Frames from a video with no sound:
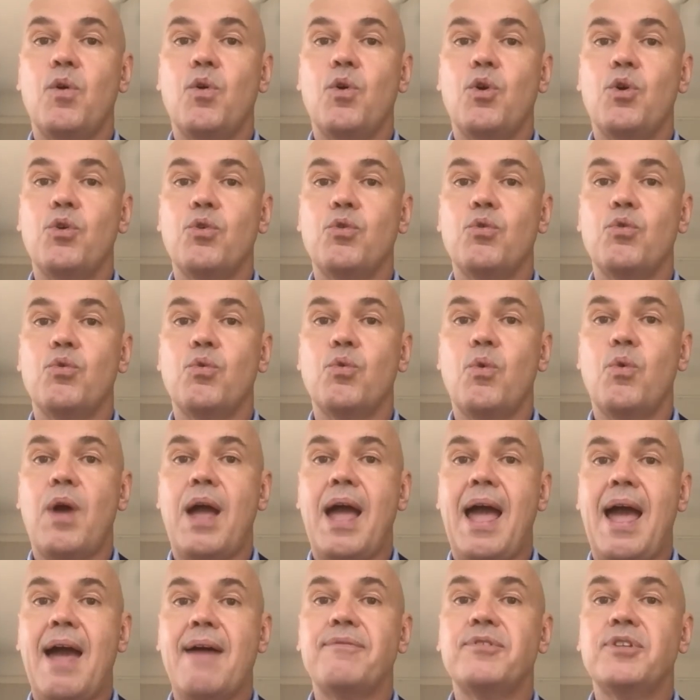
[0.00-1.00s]
who
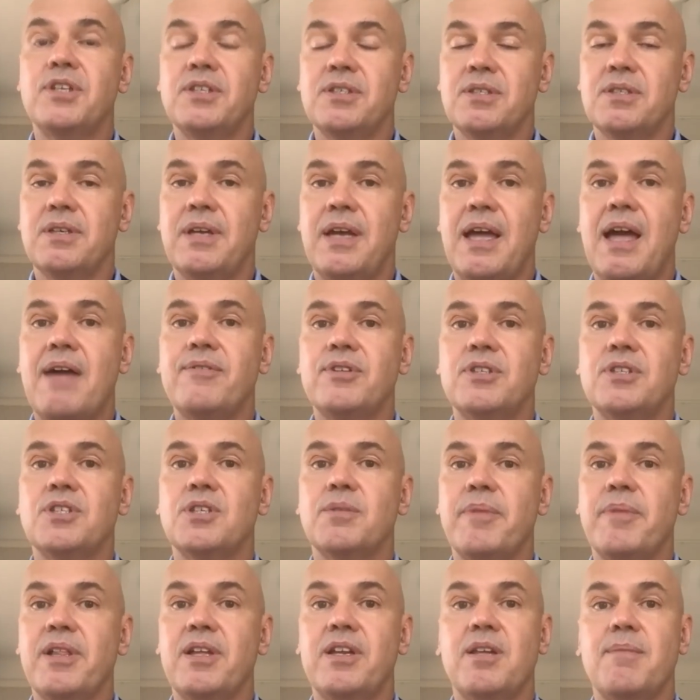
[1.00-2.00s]
have a
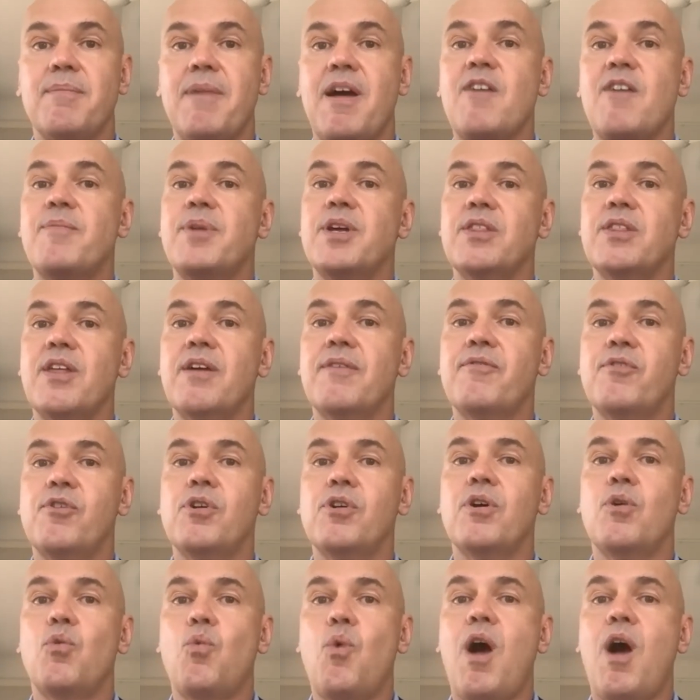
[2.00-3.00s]
disability, may have been there
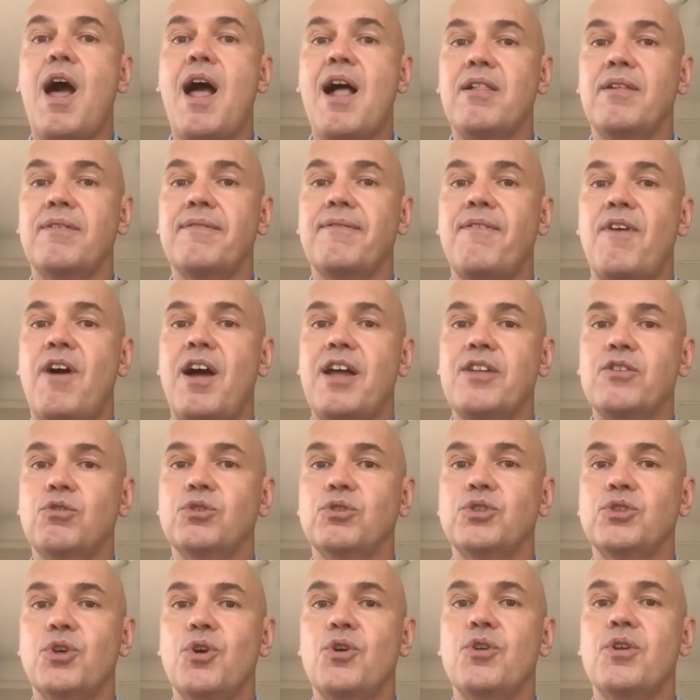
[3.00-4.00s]
for a while, and find
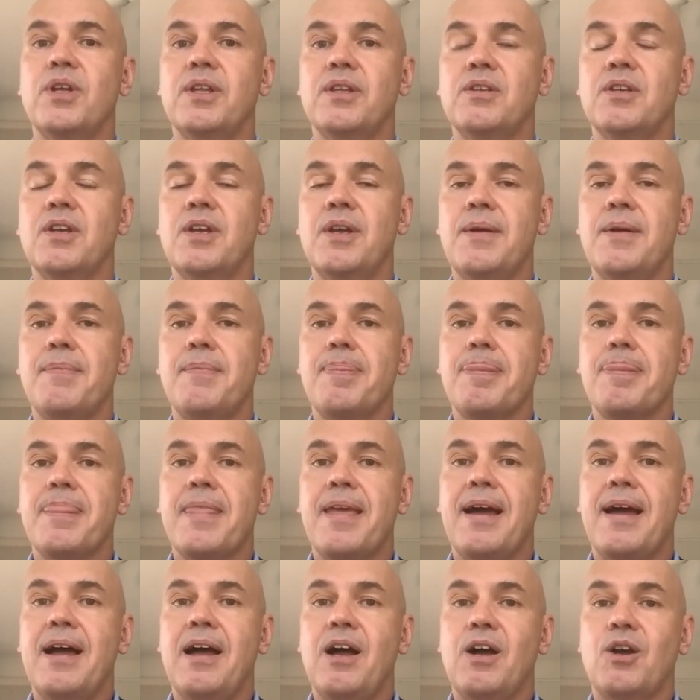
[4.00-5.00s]
alternate
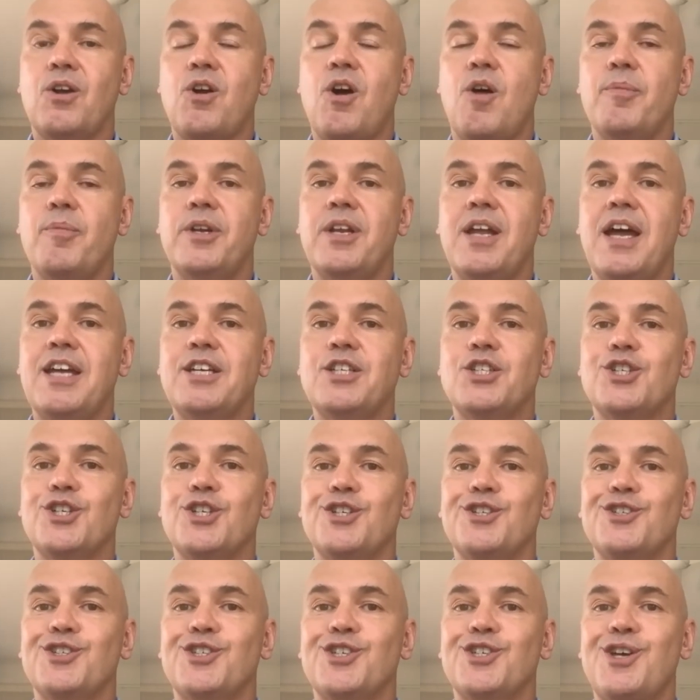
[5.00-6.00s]

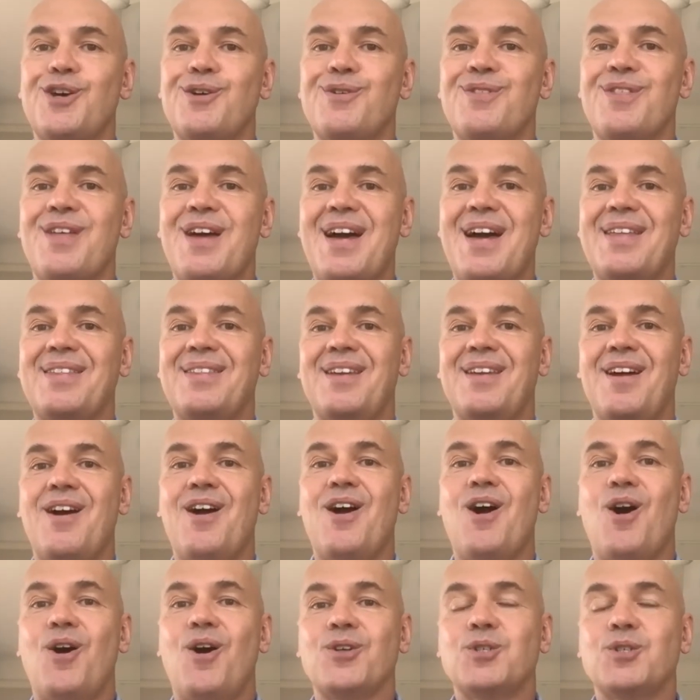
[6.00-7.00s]
accommodation so that
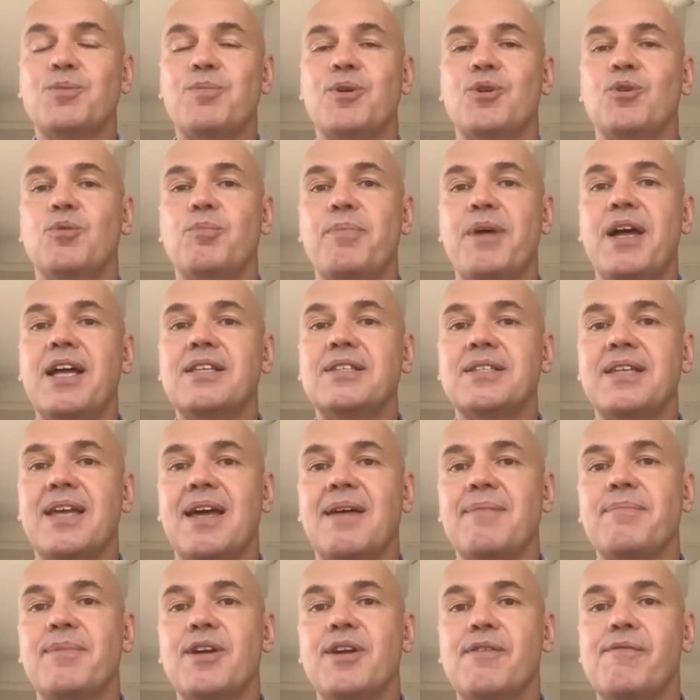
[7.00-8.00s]
hospital beds
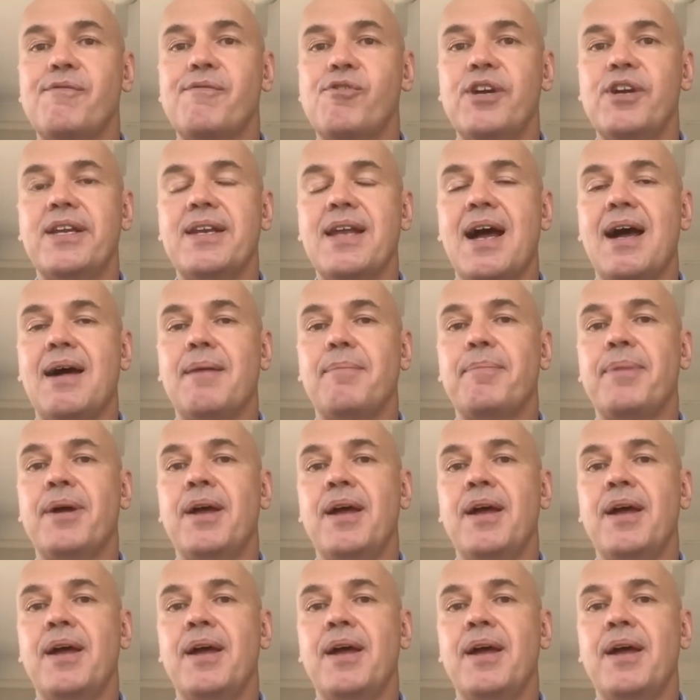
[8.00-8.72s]
can be freed up.